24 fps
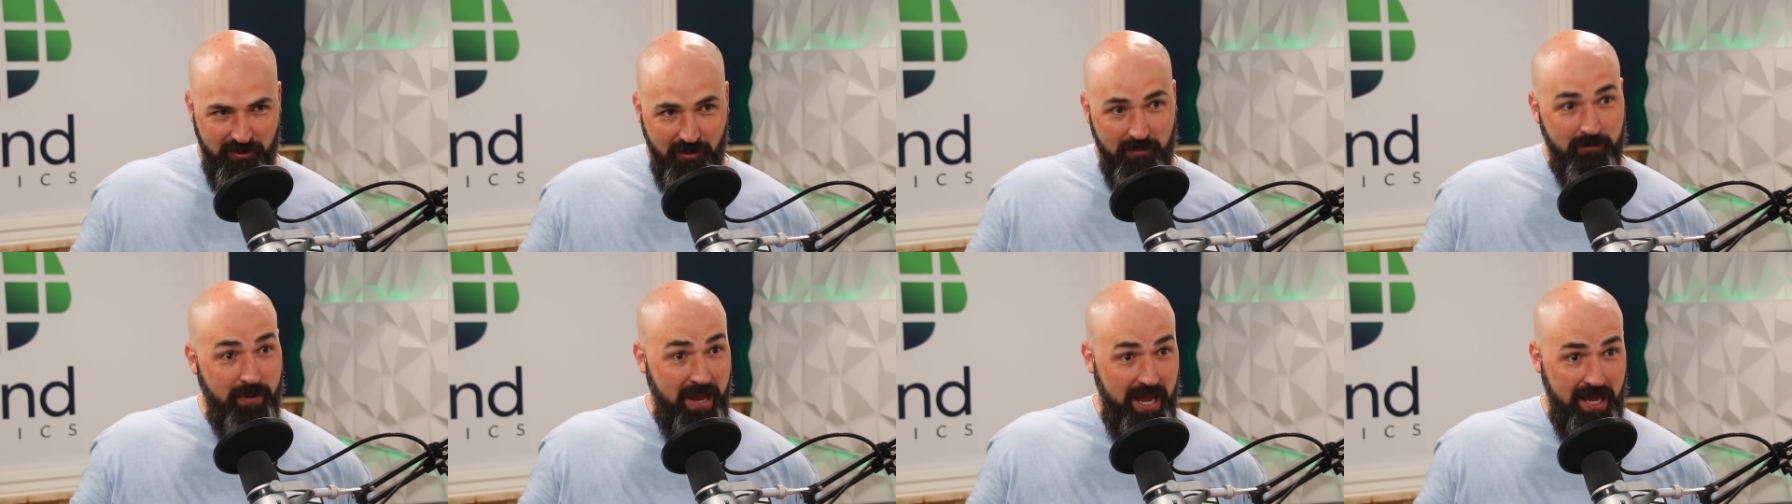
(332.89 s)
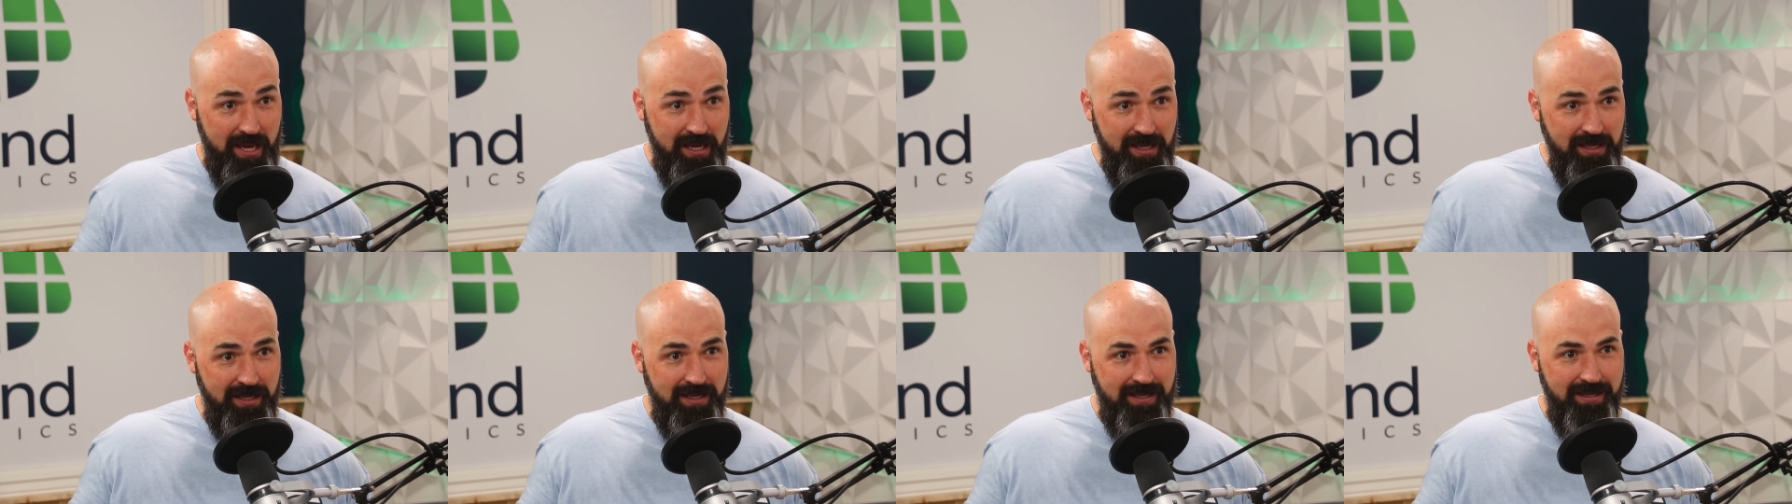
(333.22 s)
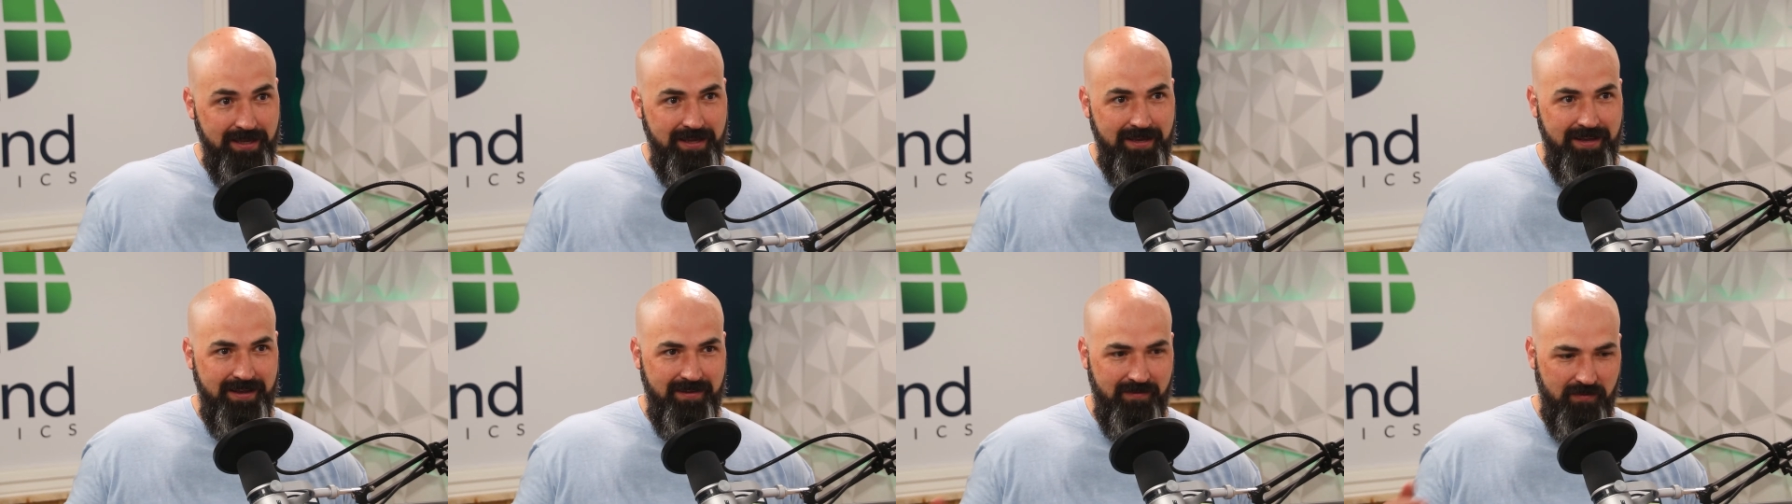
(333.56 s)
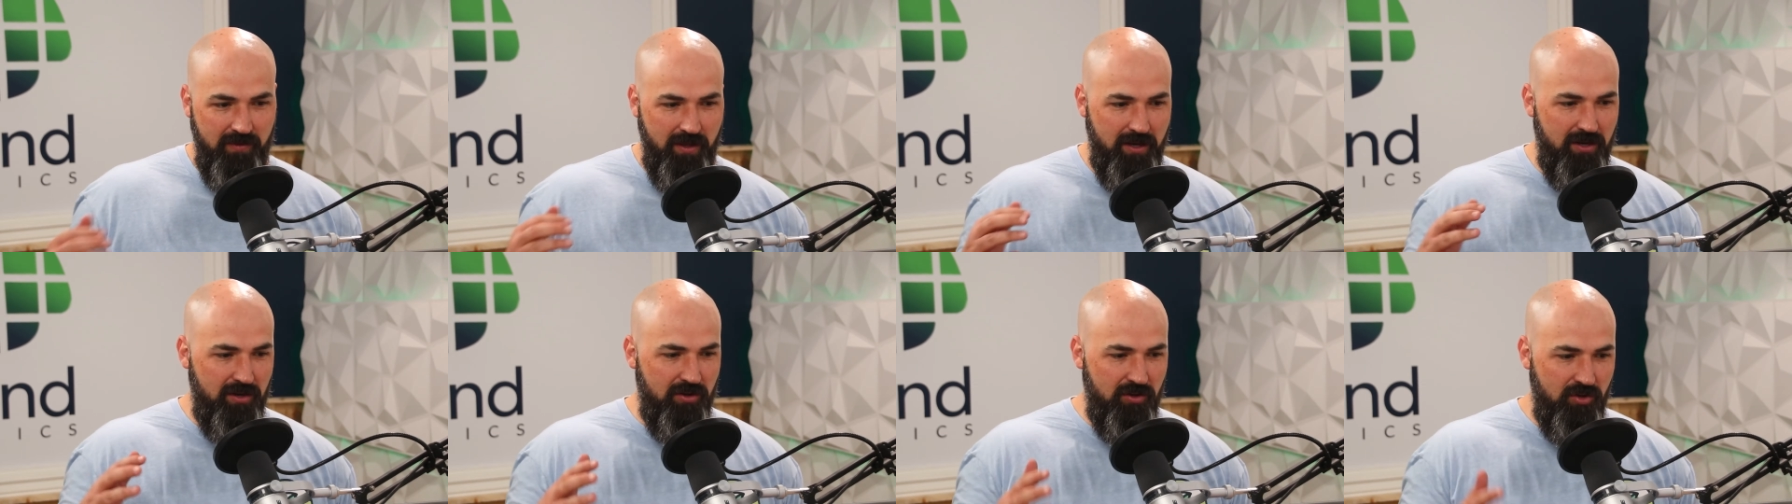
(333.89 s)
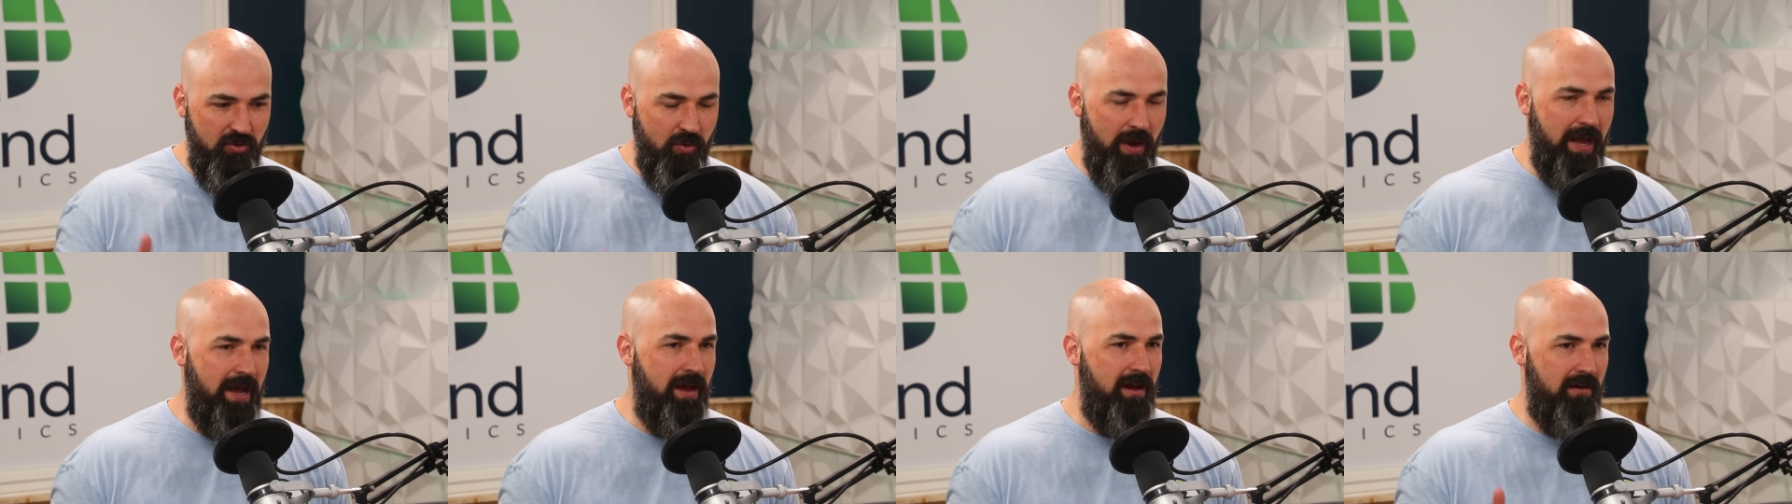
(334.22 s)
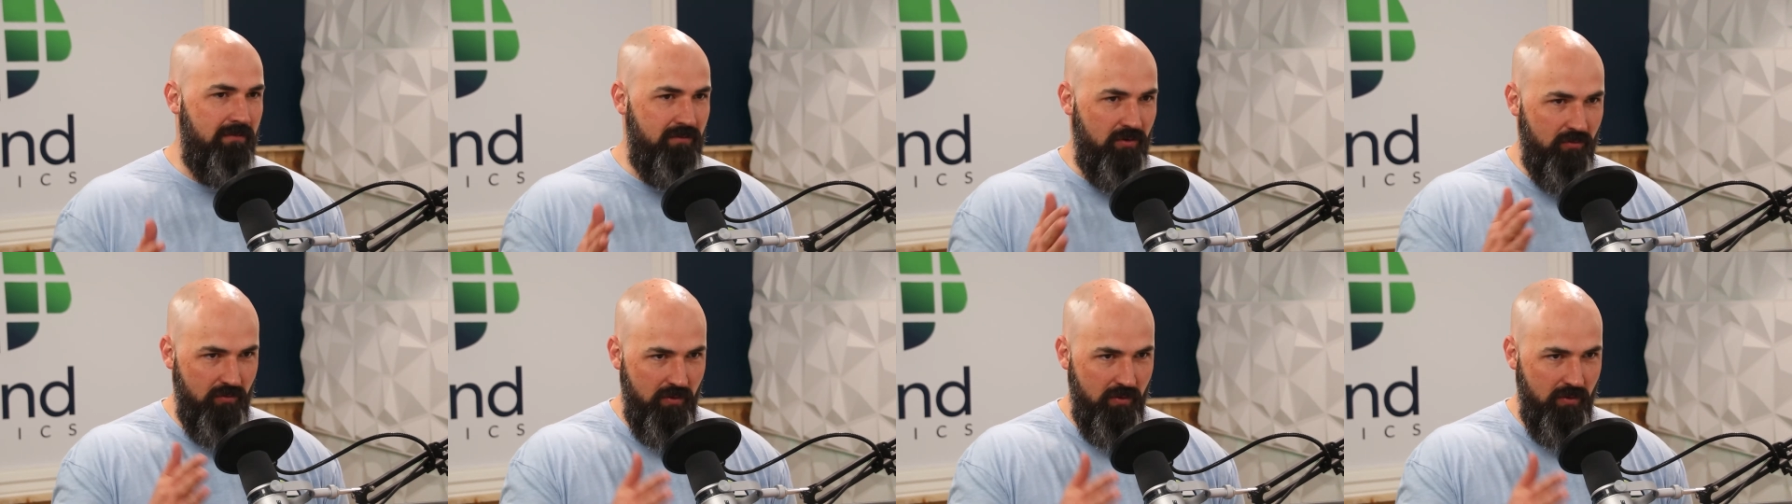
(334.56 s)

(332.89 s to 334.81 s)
bank, then you have a